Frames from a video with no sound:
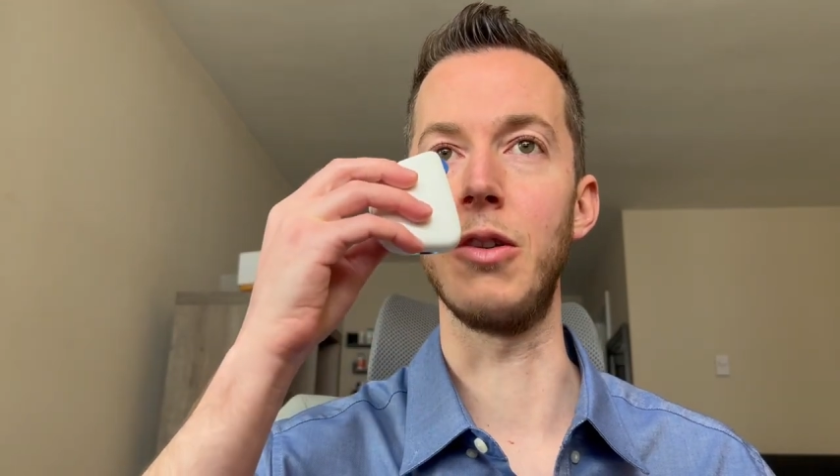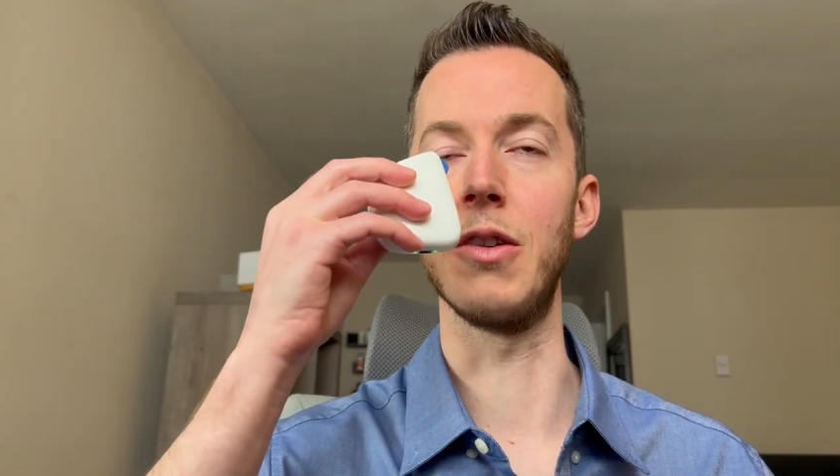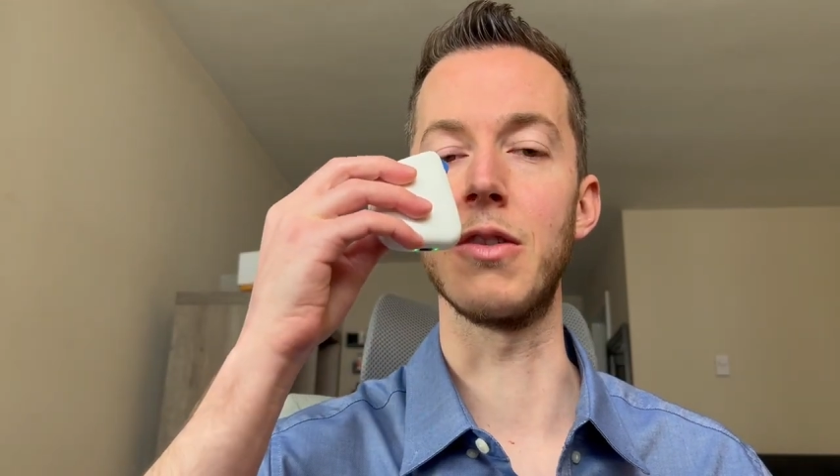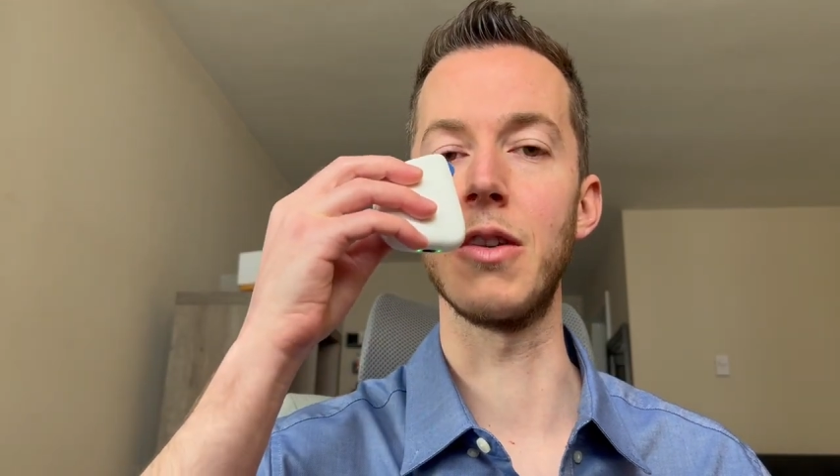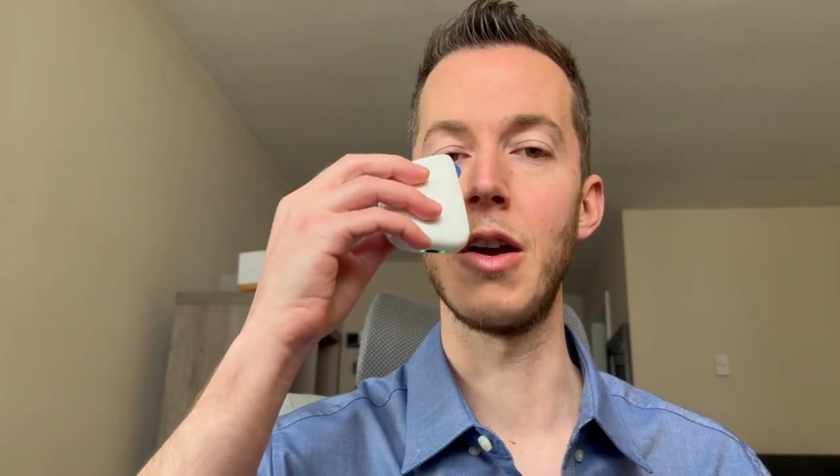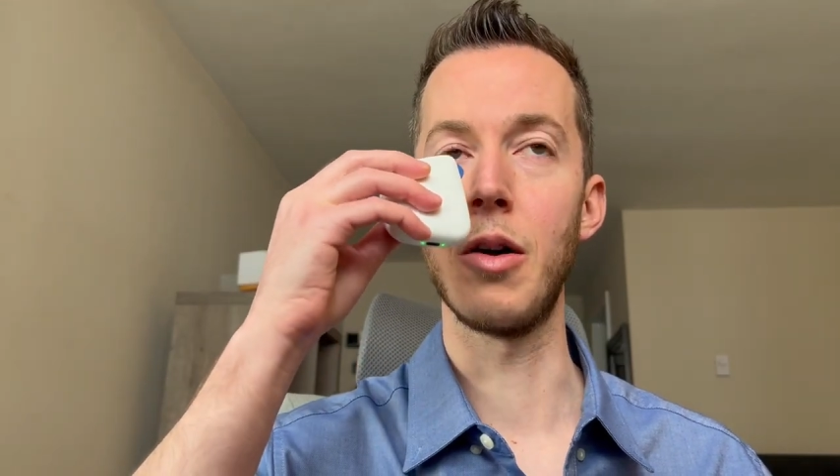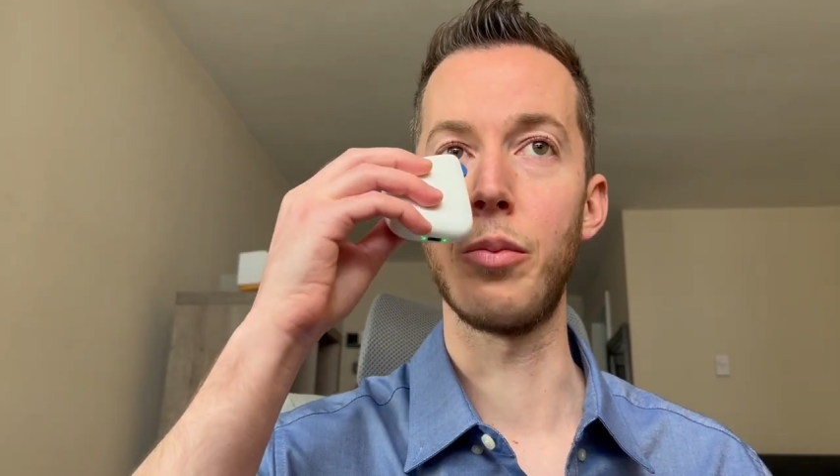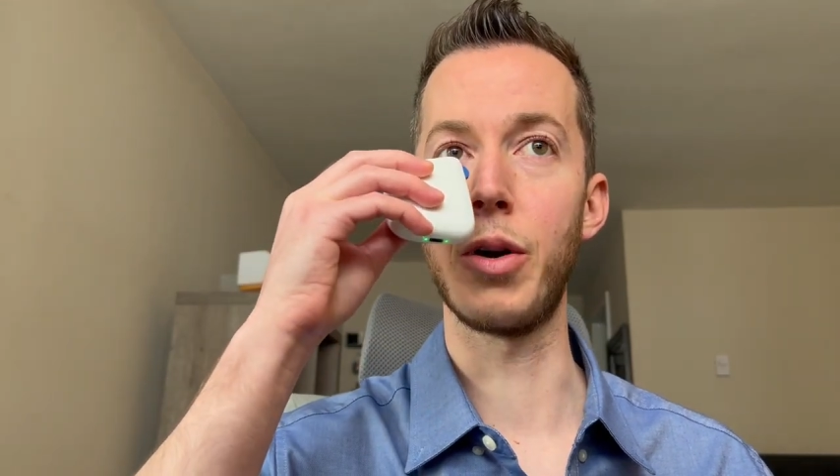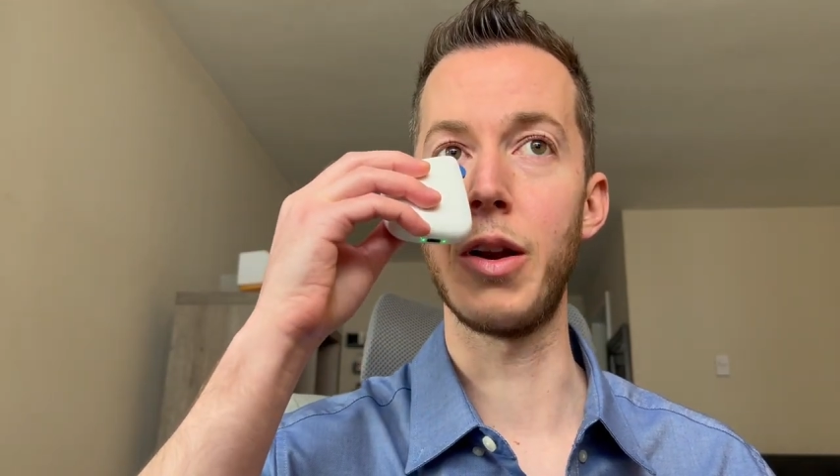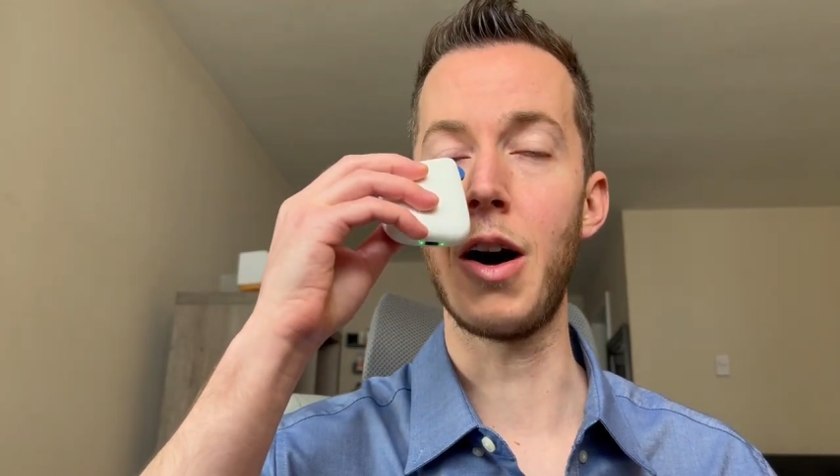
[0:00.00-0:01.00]
You just
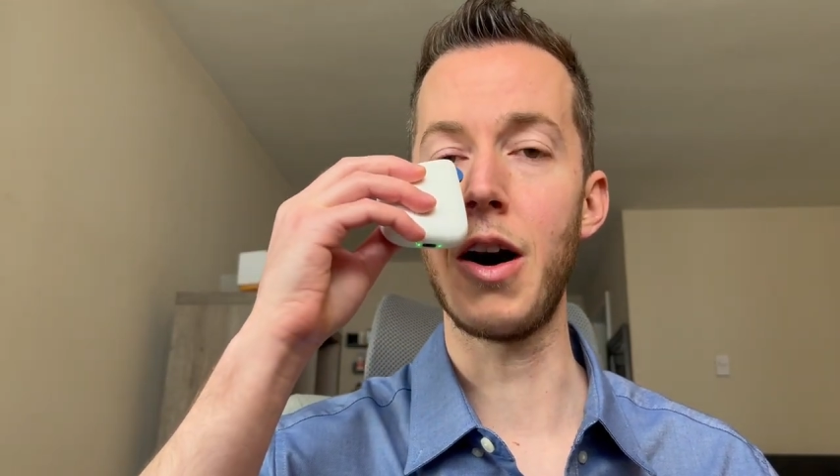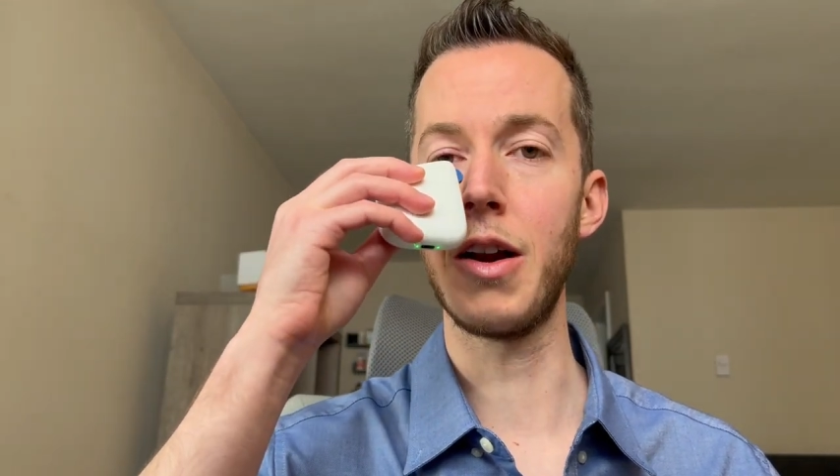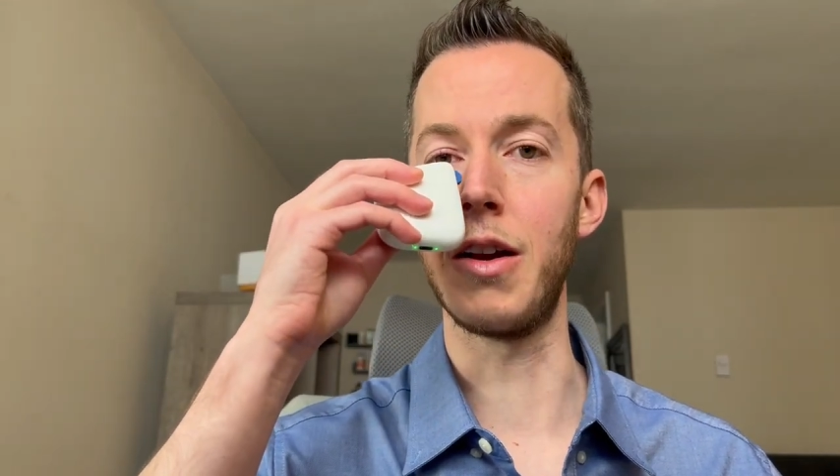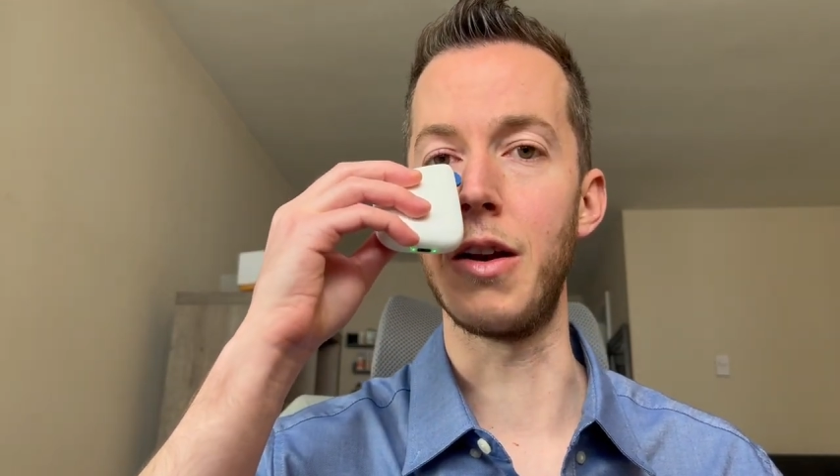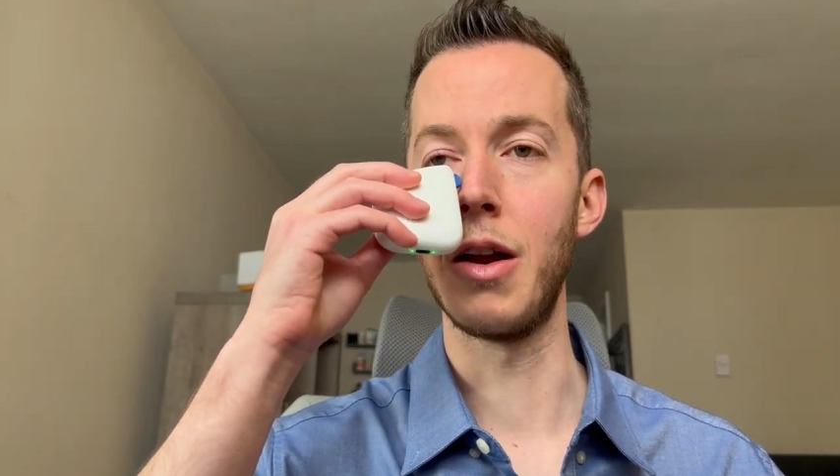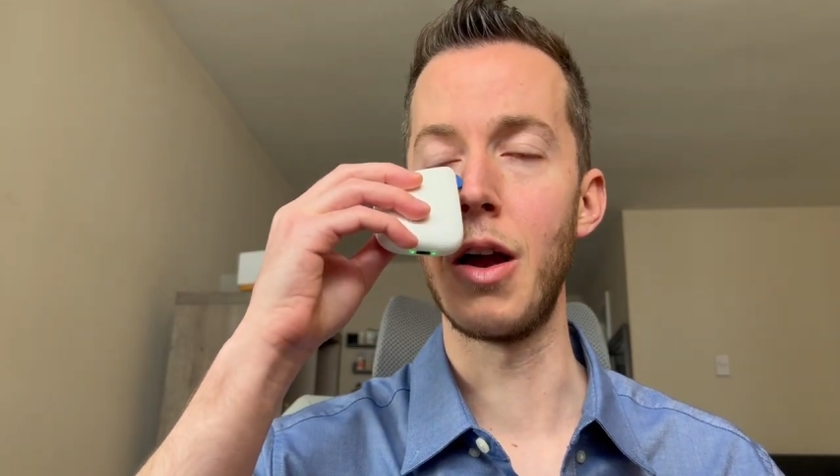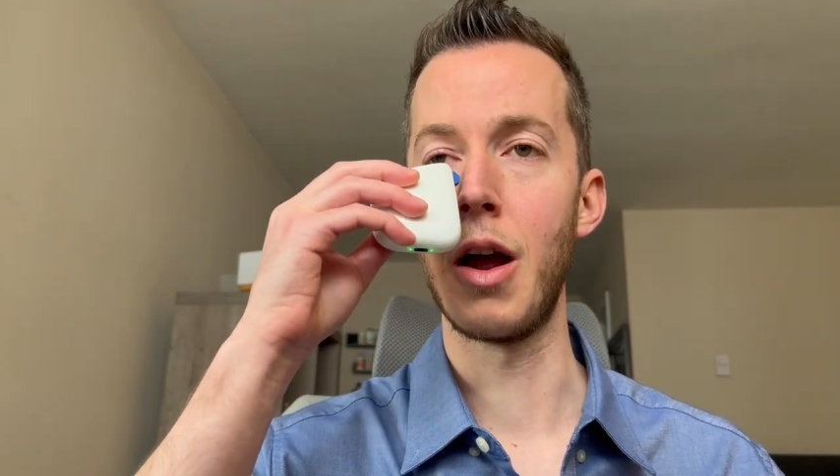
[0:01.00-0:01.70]
put it on and